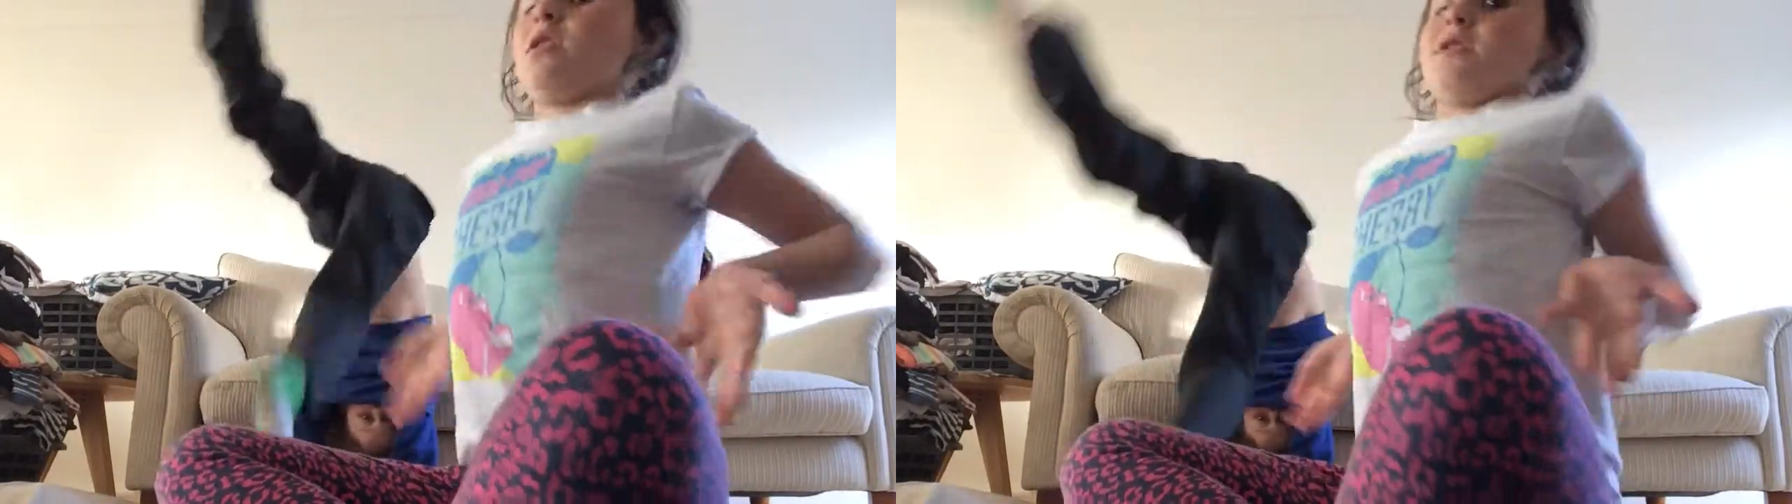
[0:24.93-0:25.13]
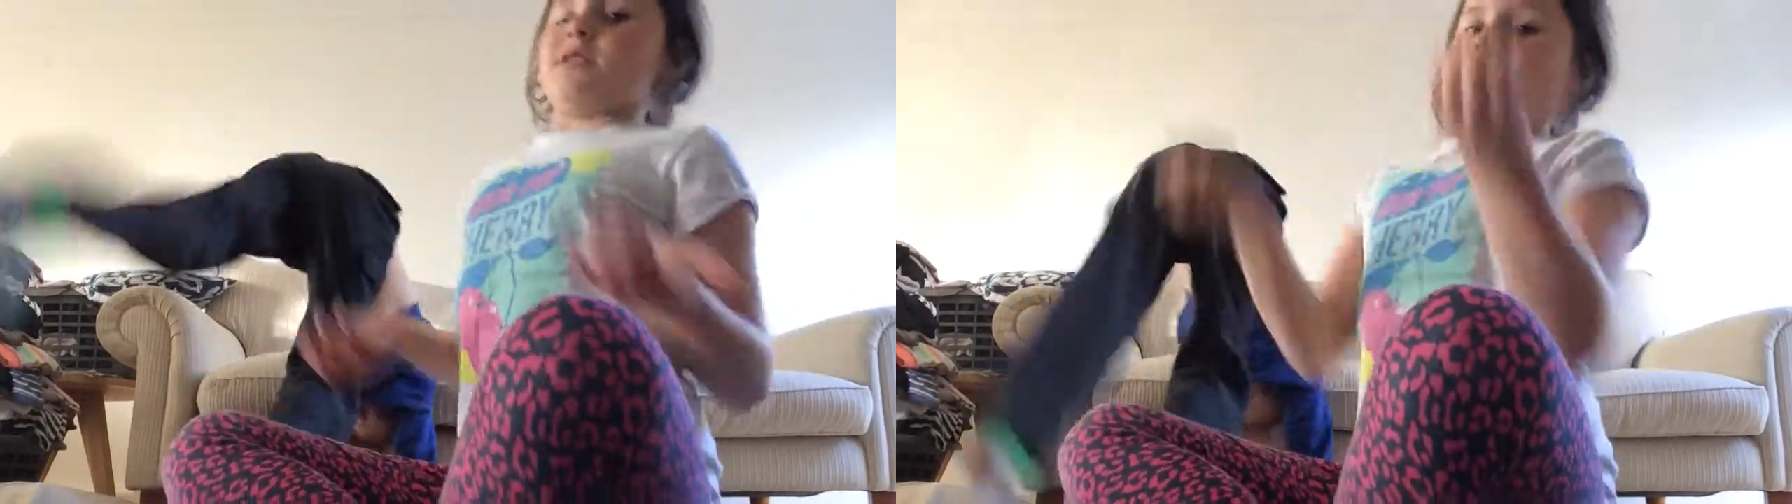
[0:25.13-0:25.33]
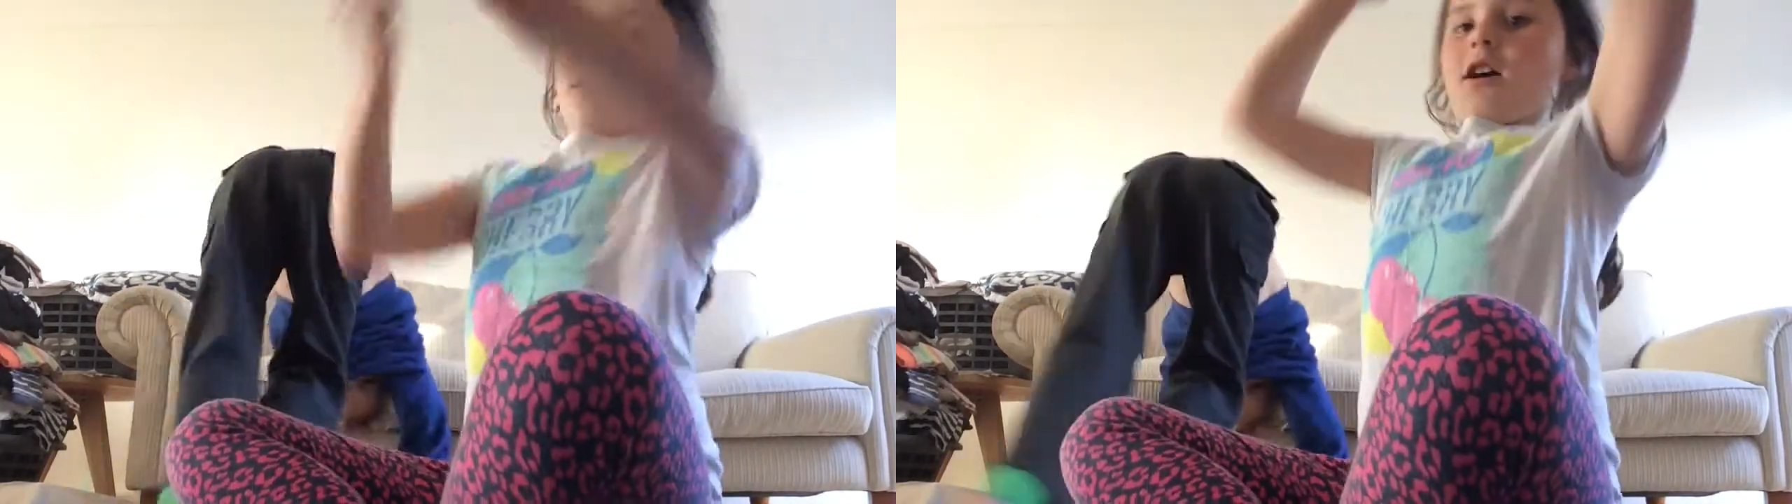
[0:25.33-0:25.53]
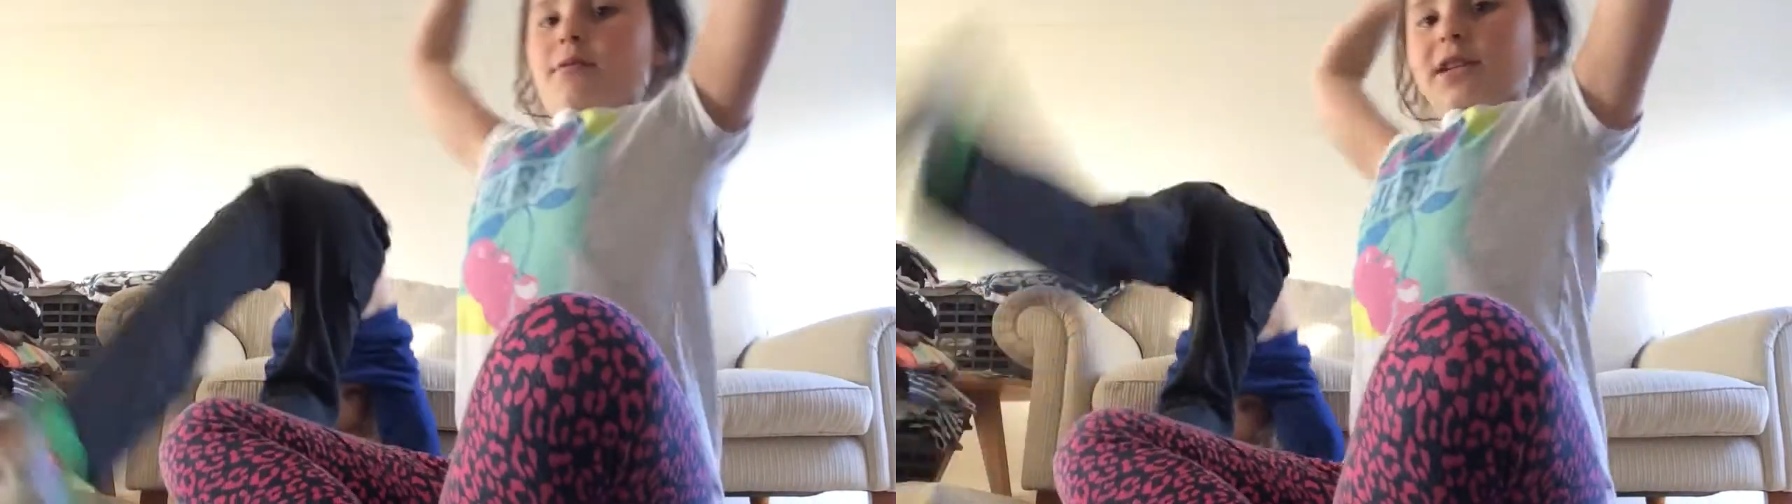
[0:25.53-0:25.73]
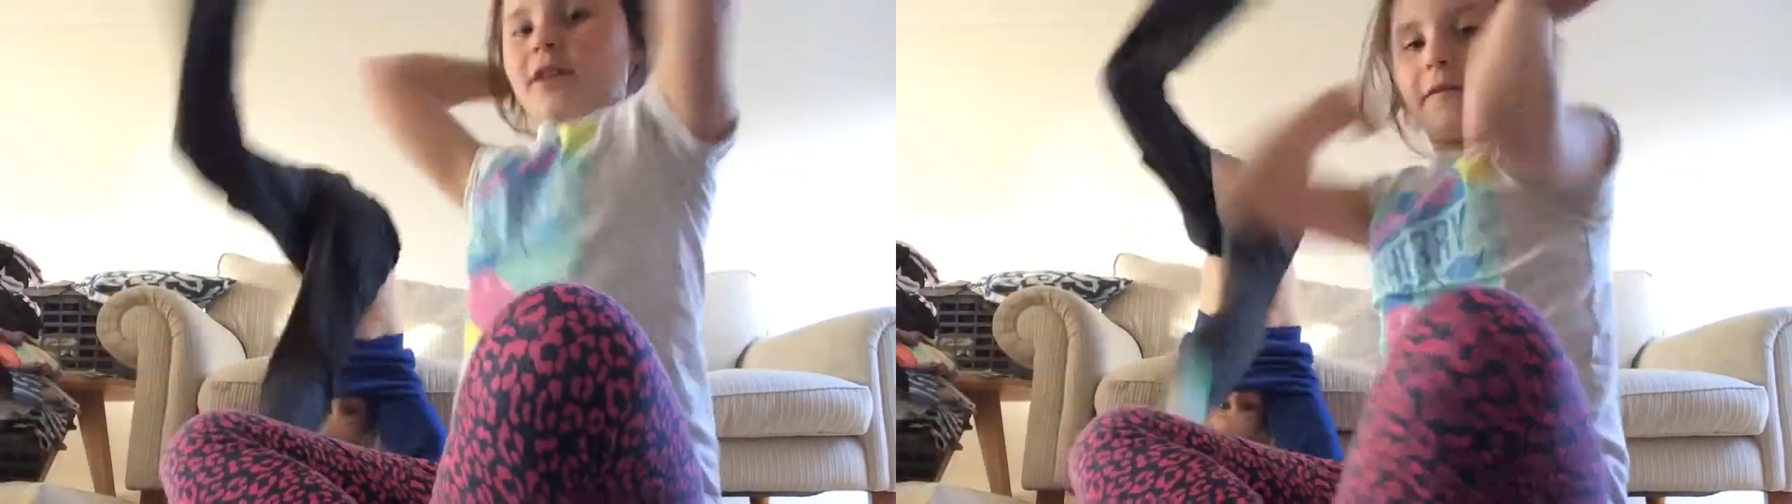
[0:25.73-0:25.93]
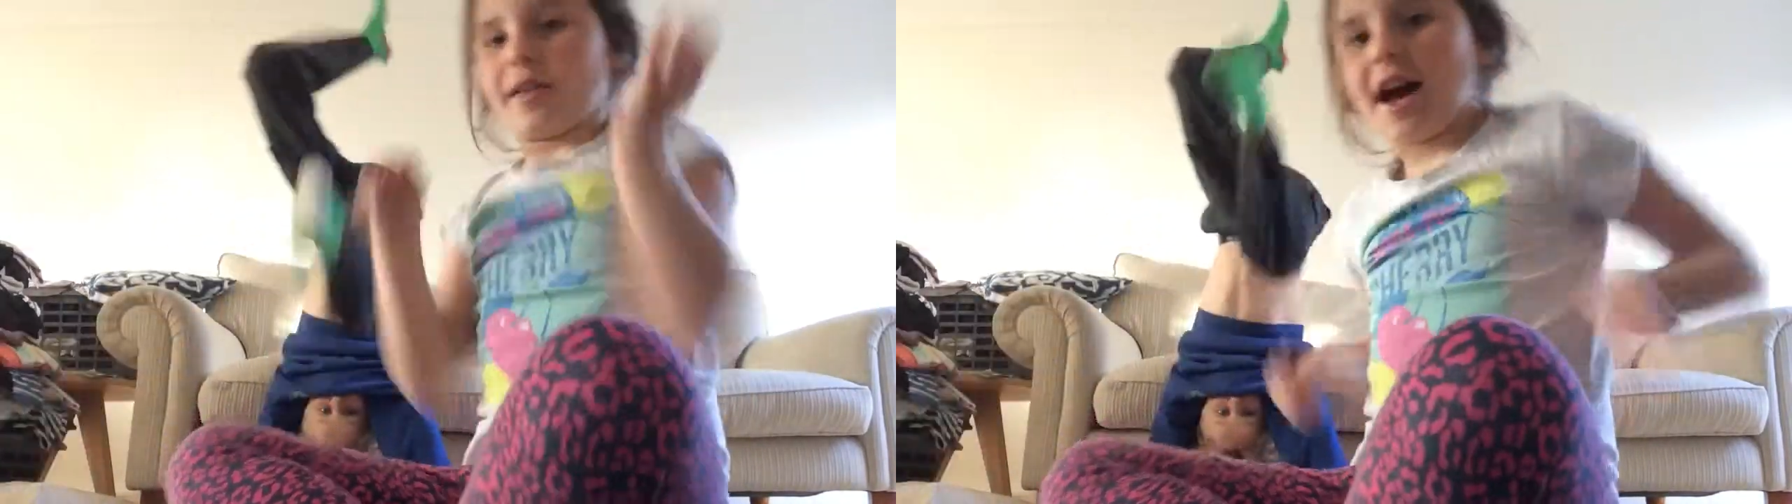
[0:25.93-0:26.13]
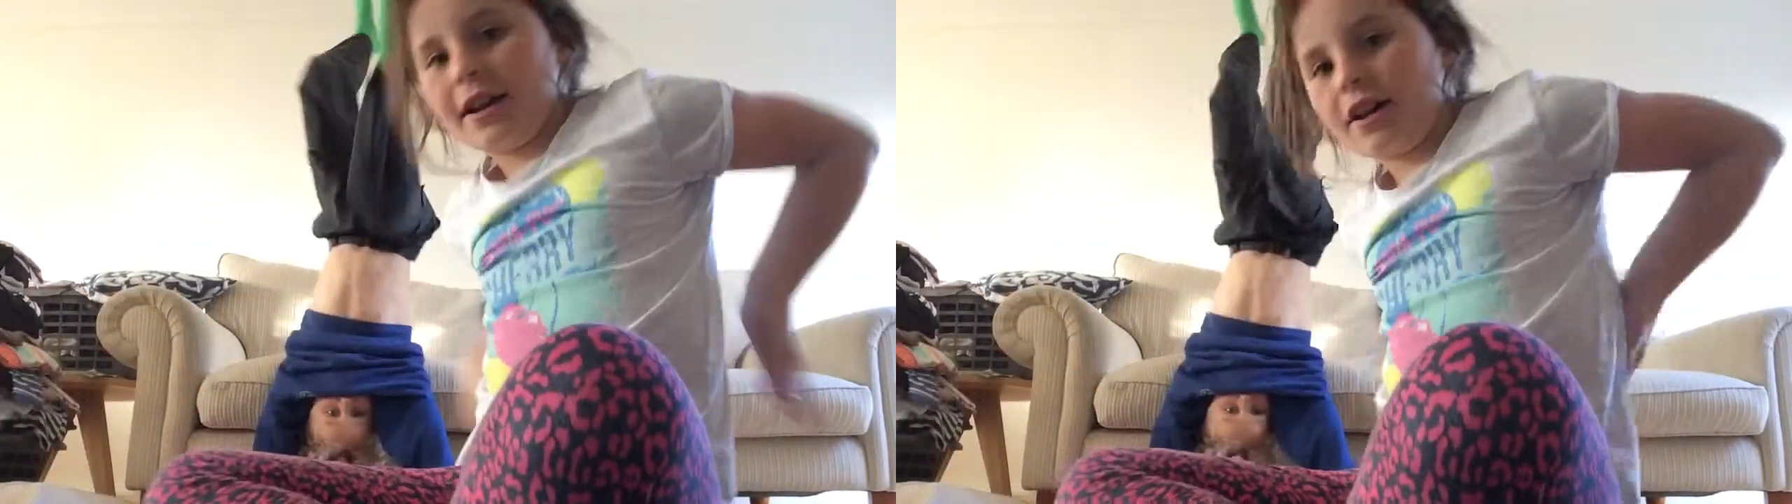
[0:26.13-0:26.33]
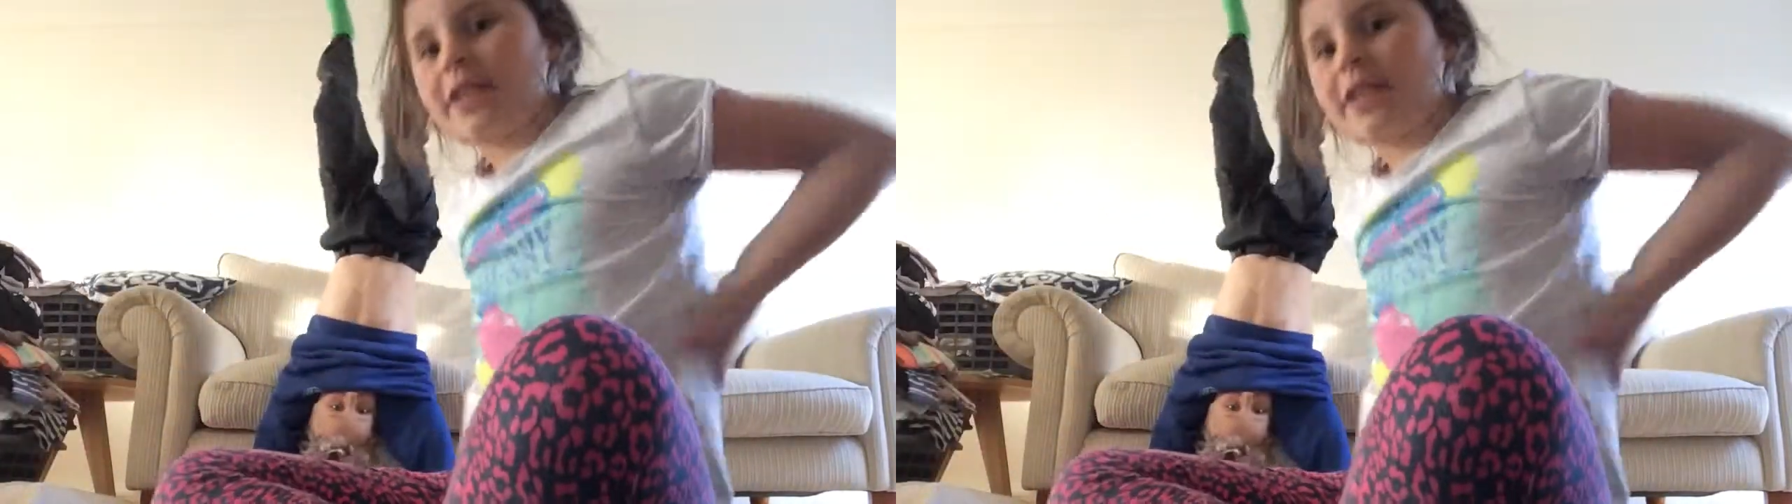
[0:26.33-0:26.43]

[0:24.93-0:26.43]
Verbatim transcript: So then I went up there and I